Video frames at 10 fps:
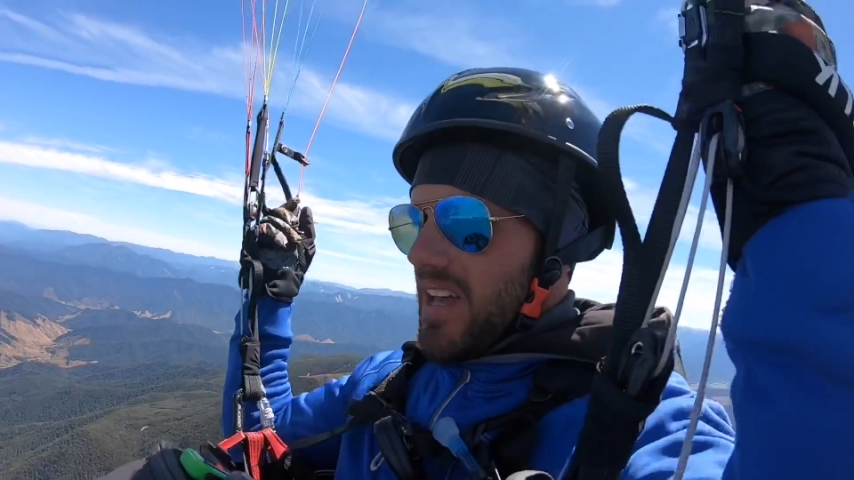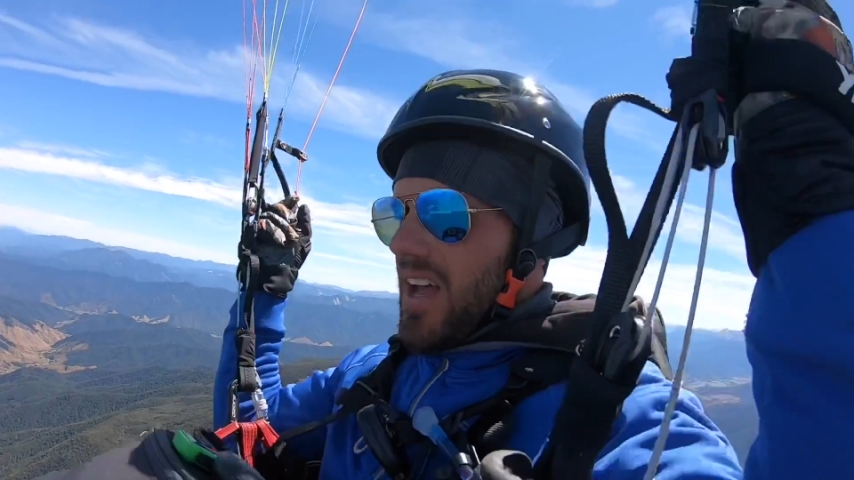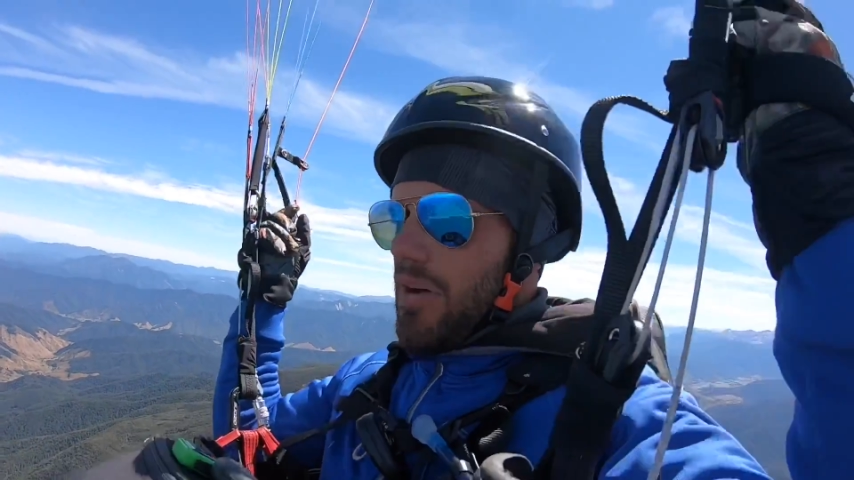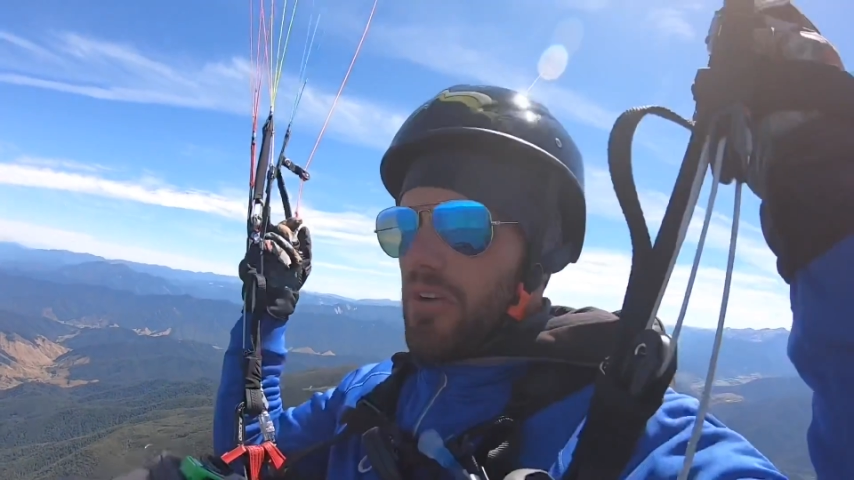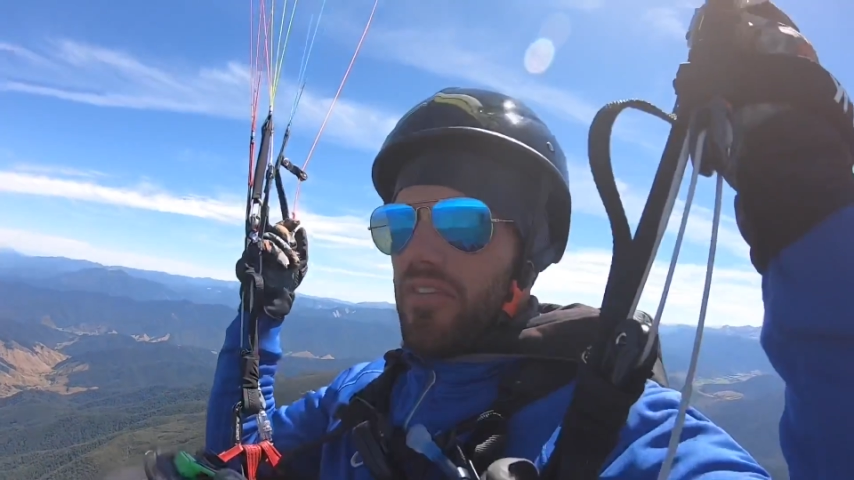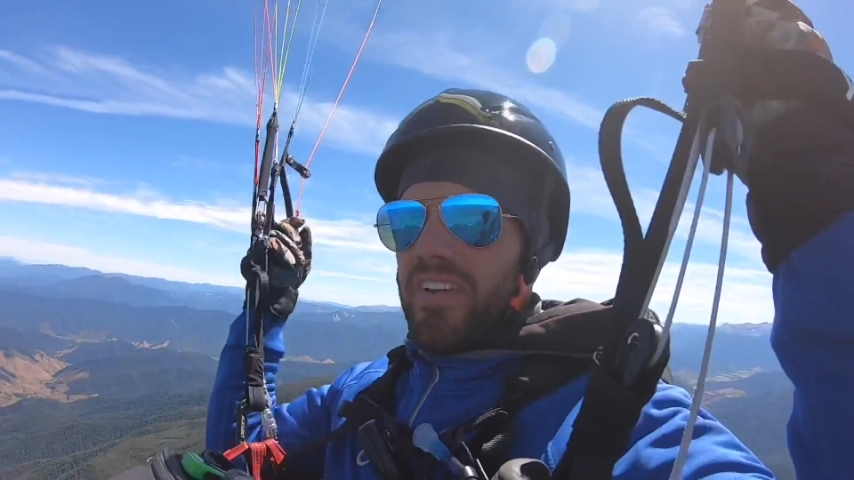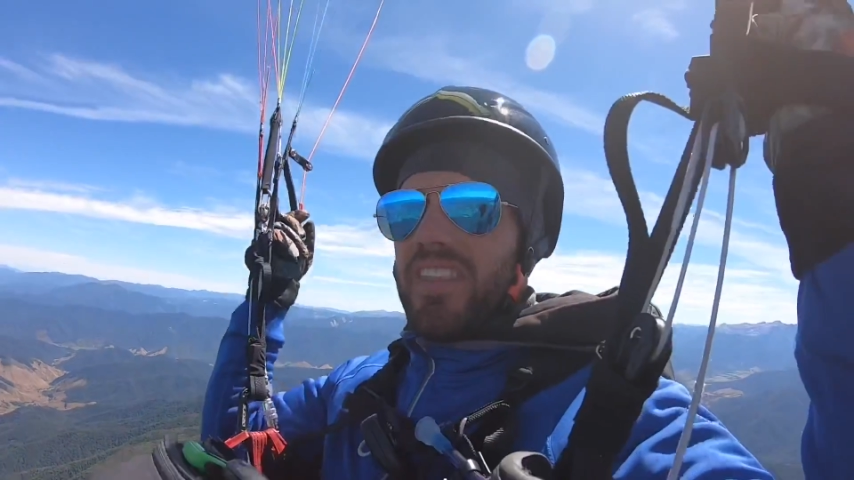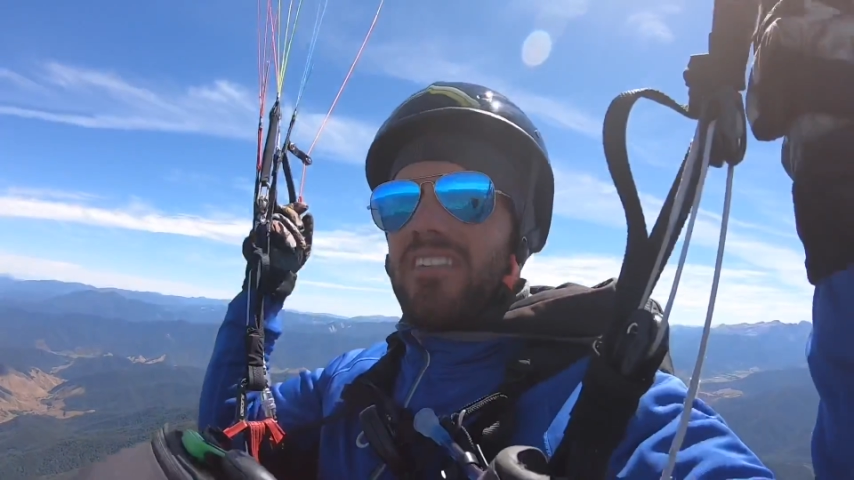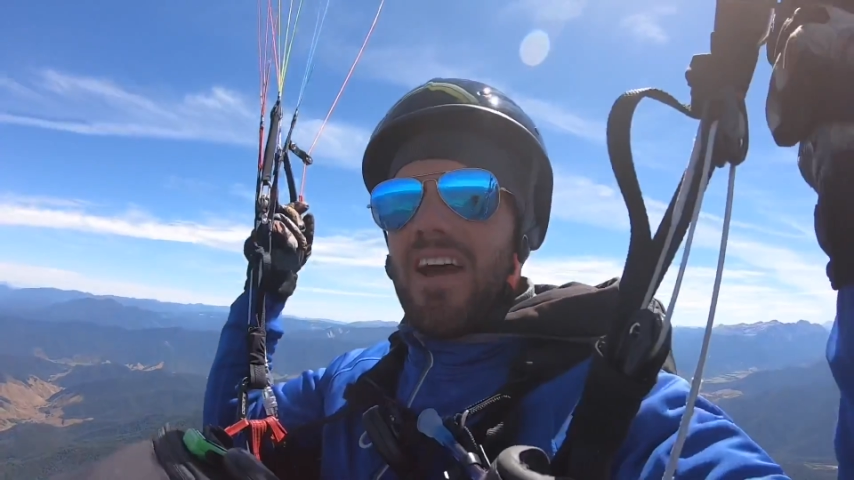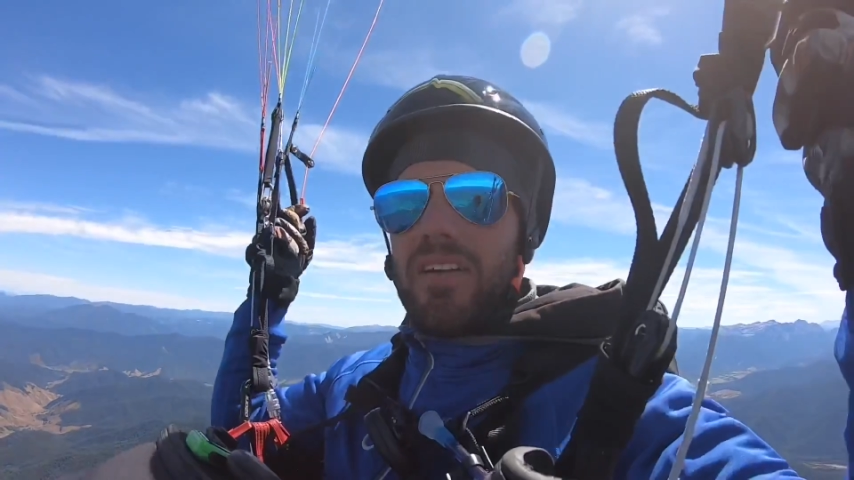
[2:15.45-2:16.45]
I'm covering the
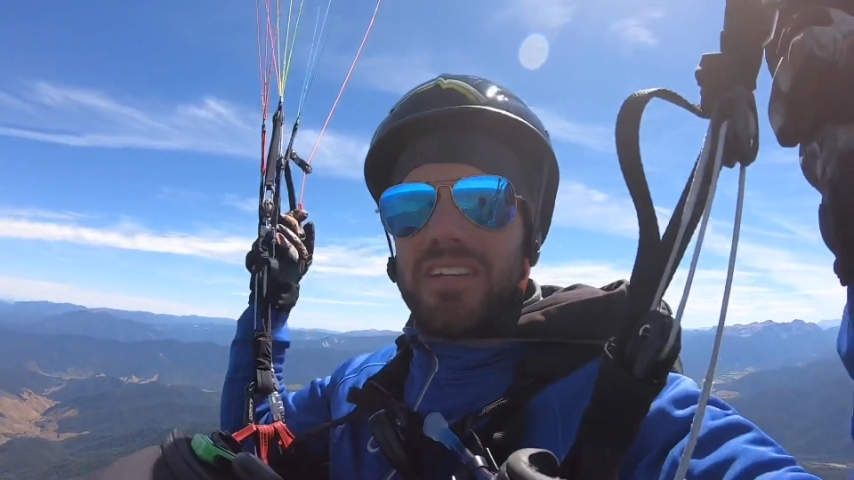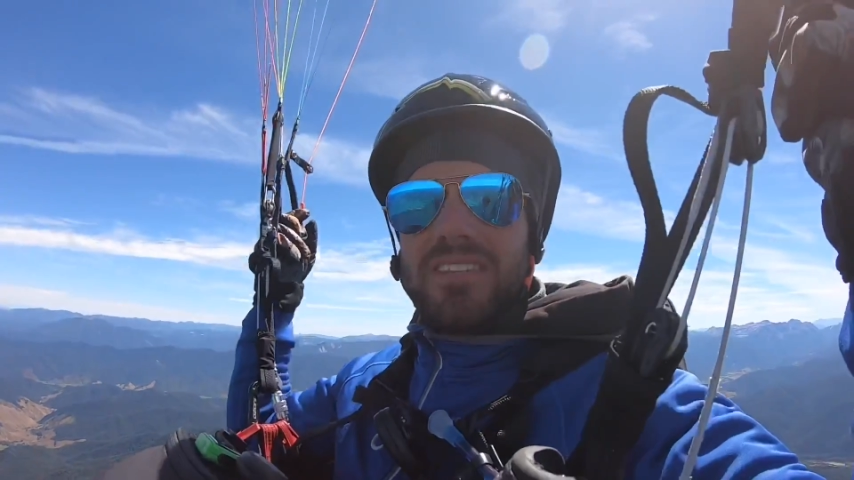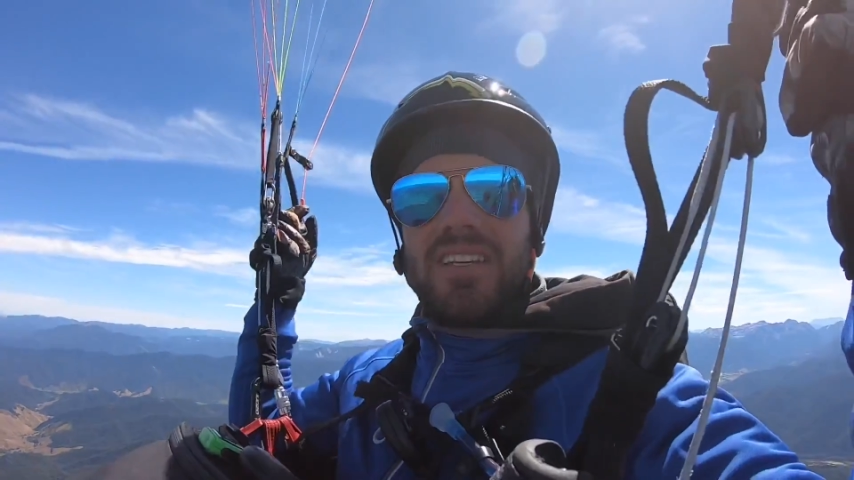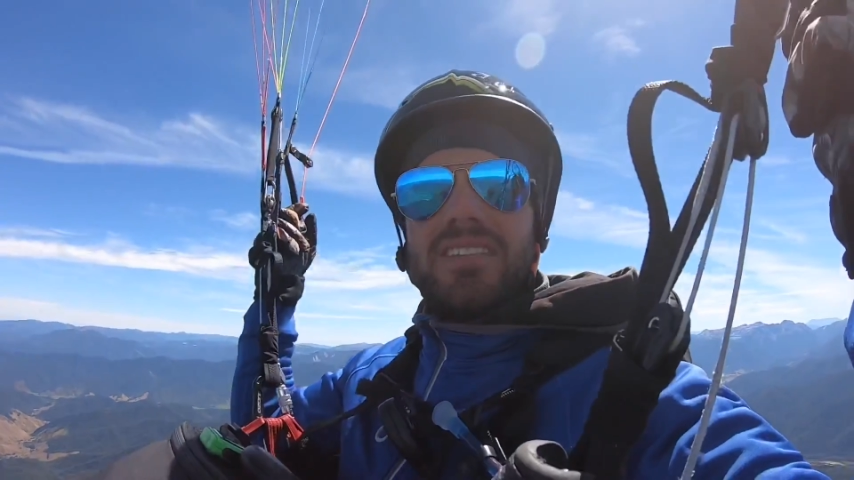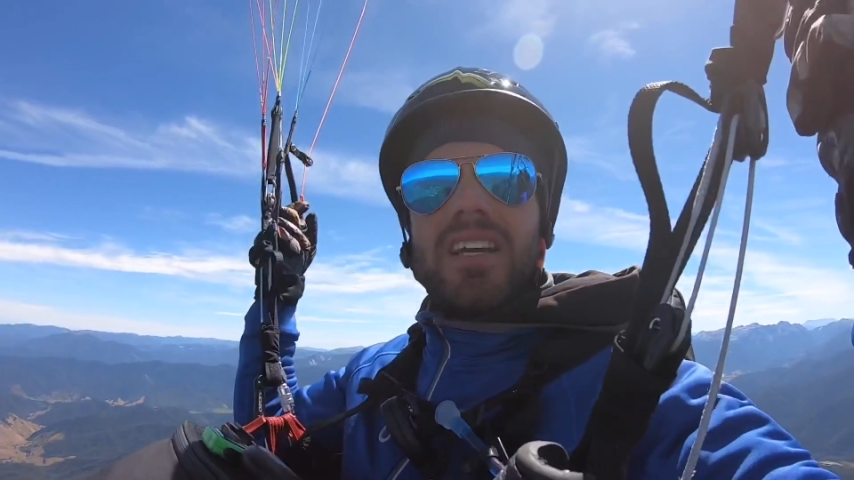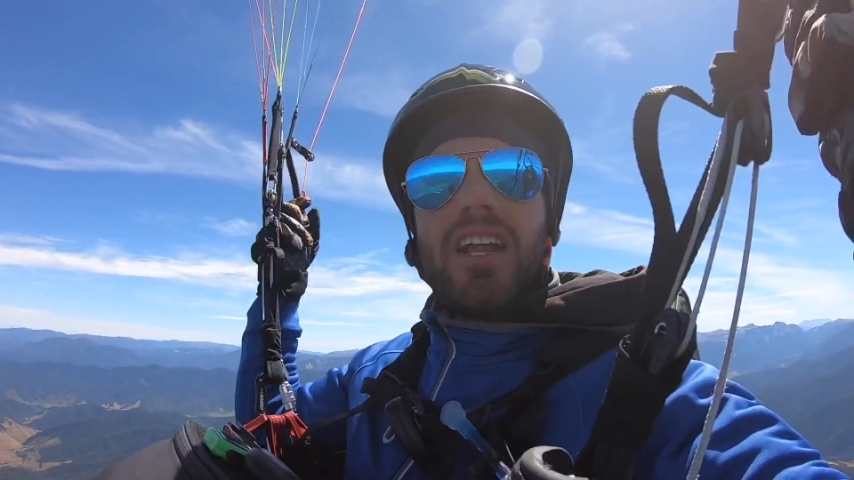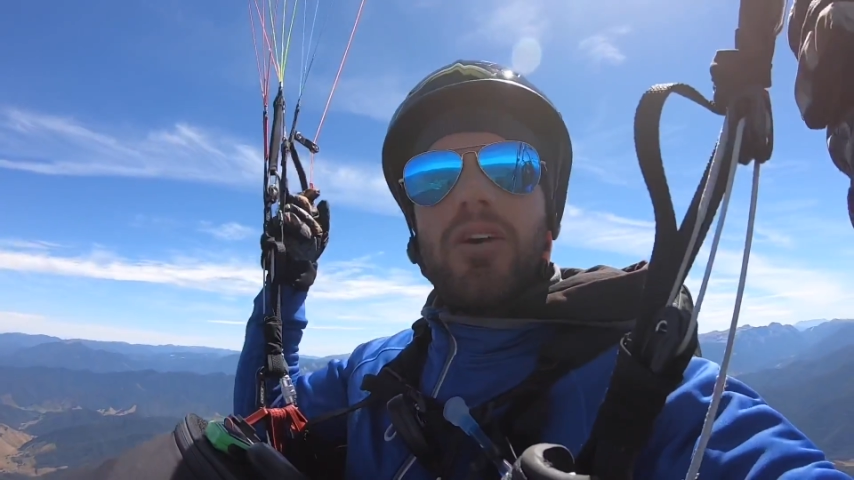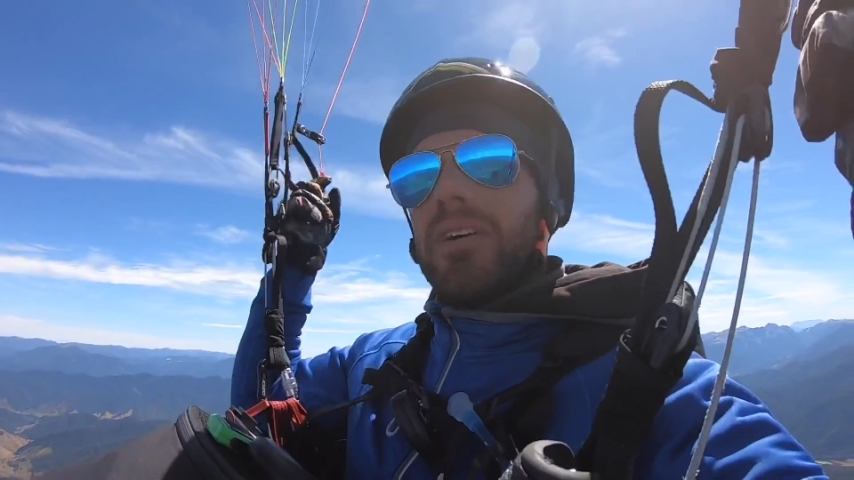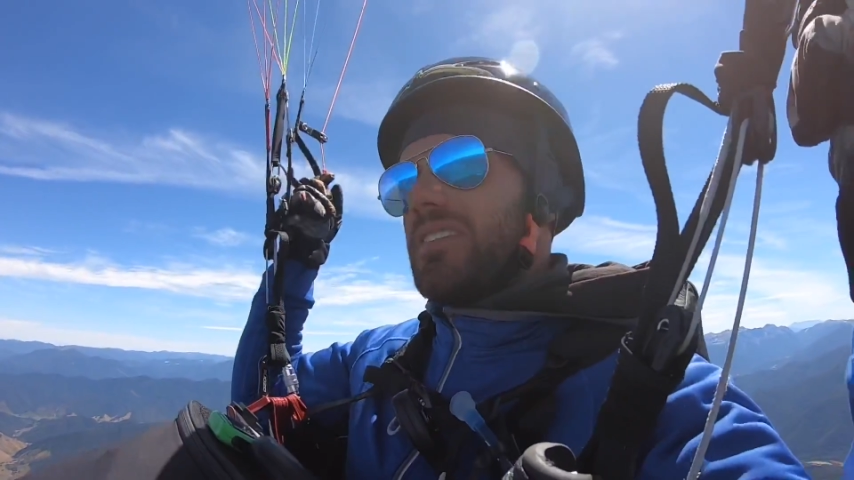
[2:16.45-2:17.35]
ground at 60 kilometers an